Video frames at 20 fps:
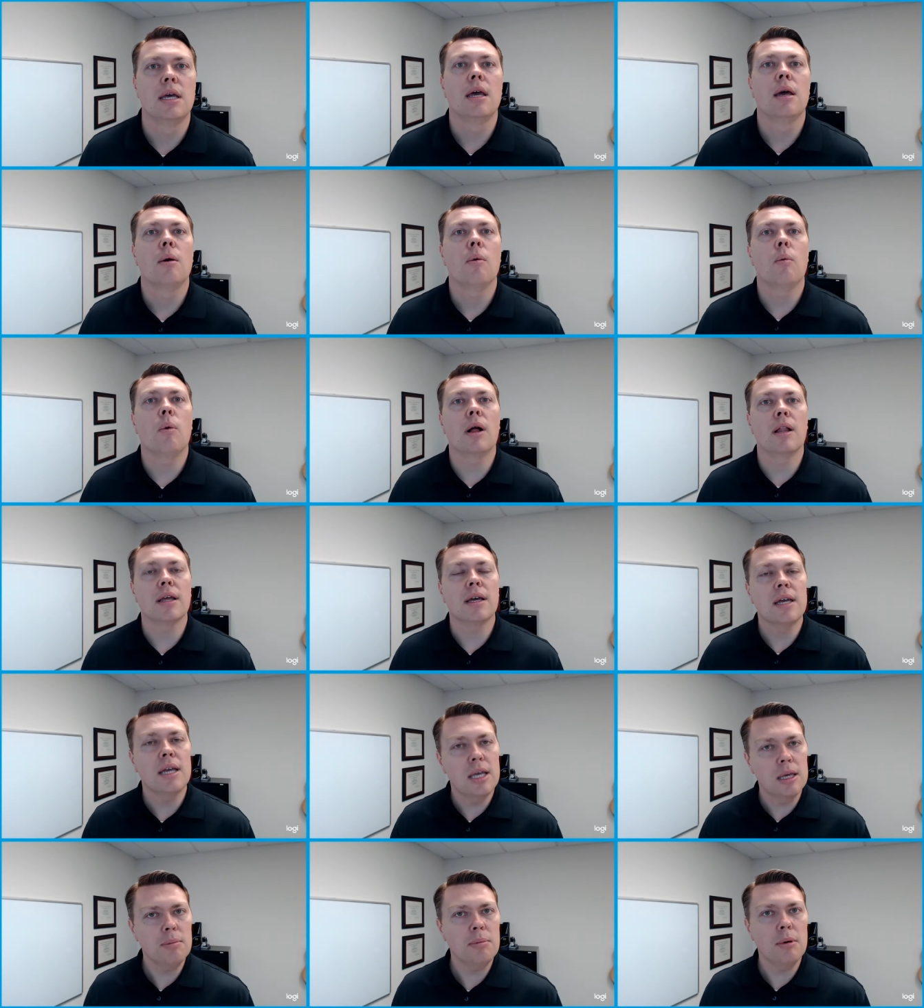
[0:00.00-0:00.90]
while a
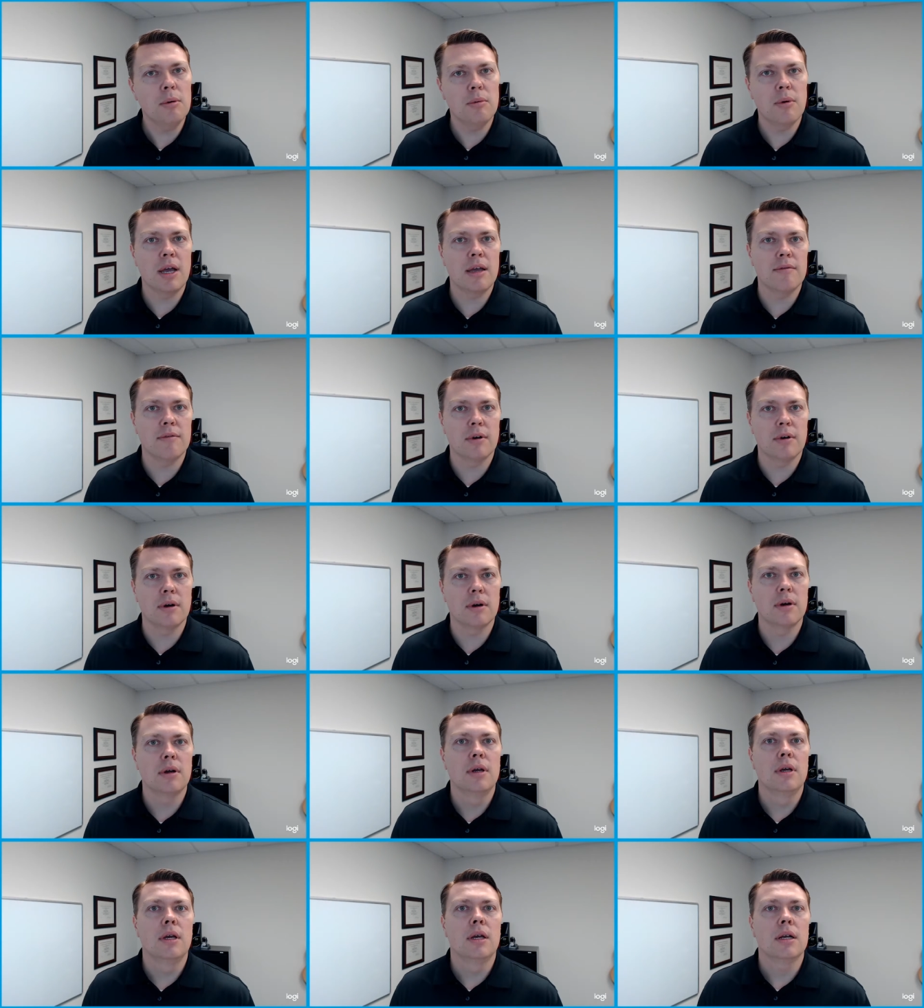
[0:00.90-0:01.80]
HIPAA waiver
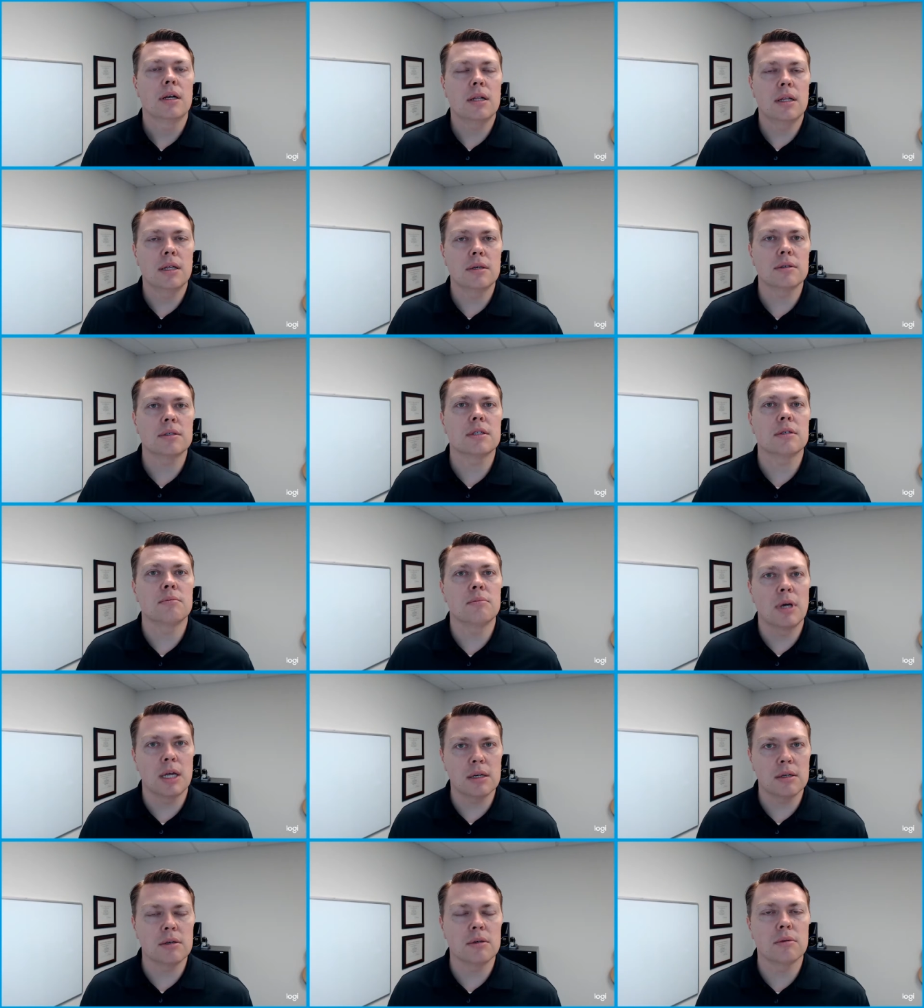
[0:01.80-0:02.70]
clears some
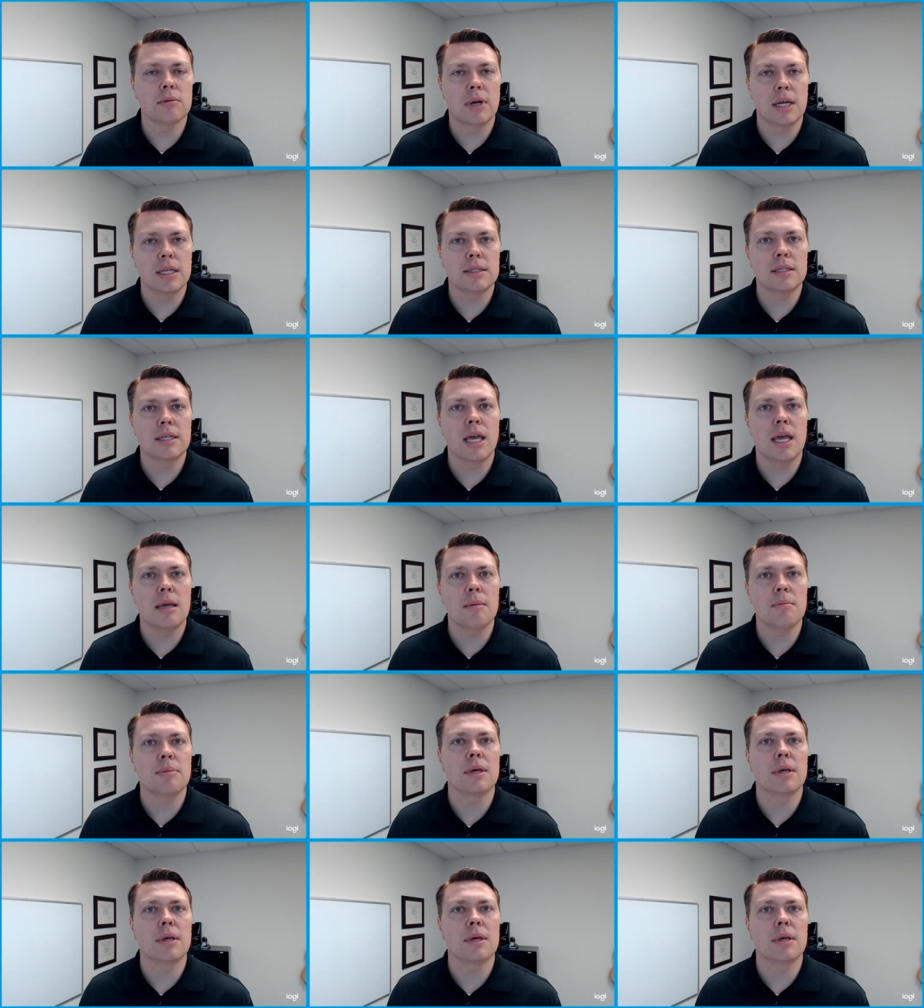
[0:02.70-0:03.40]
medical red tape.